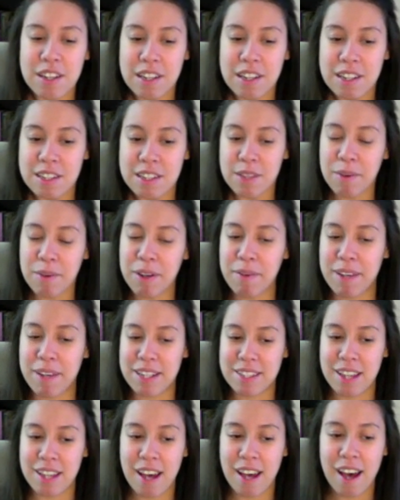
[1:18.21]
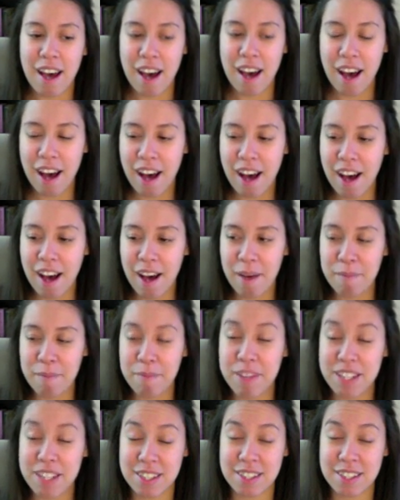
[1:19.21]
So, anyways, um,
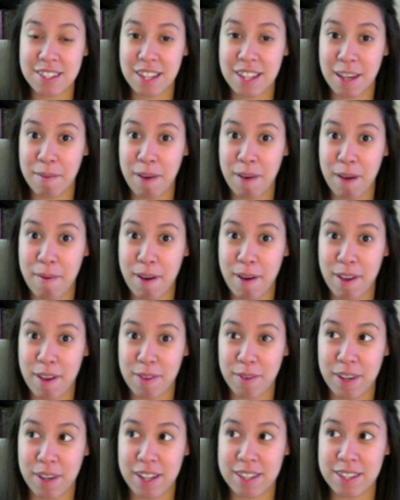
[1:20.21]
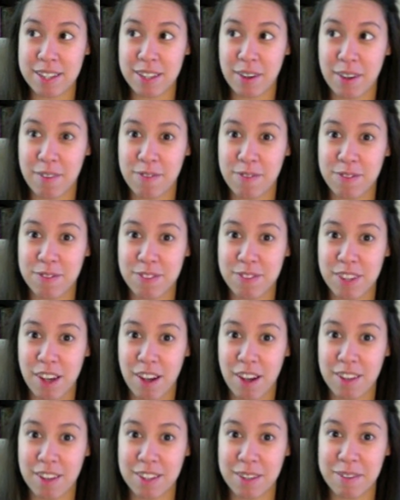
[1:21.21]
this is TMI, by the way. So if
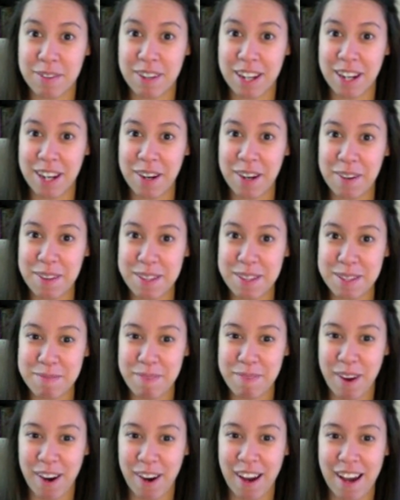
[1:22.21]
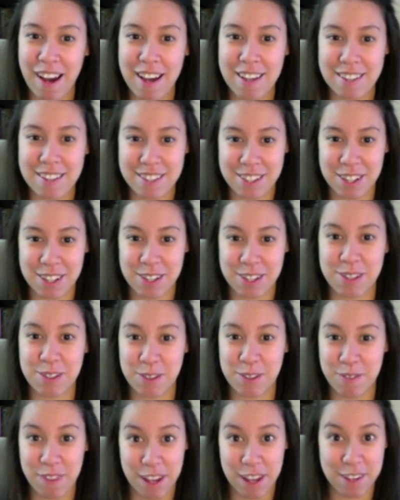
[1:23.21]
y'all don't want to hear this part, I suggest
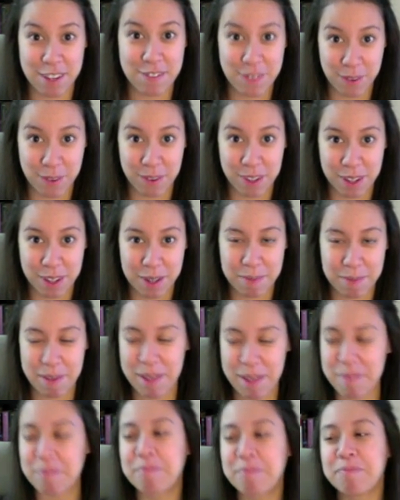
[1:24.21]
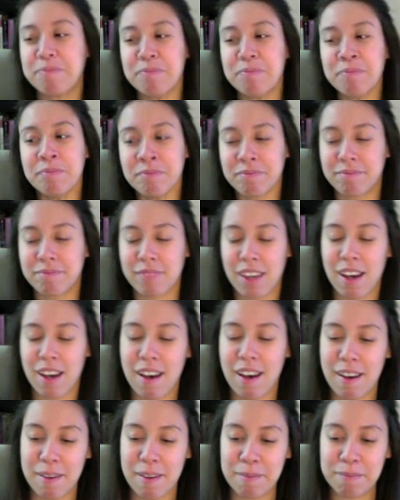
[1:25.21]
you fast forward a little bit.
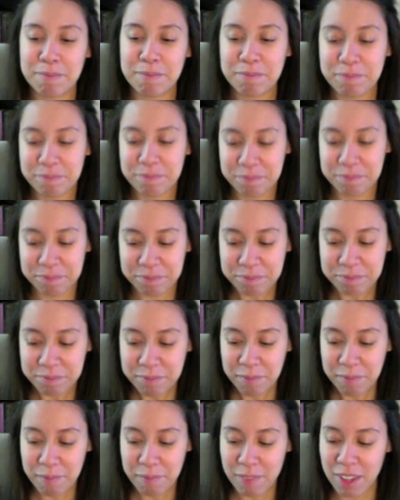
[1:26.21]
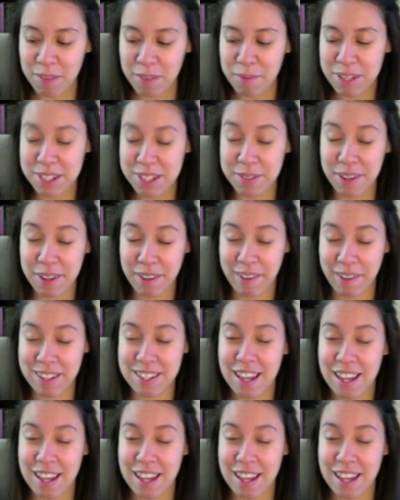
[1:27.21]
Um, but so, anyways,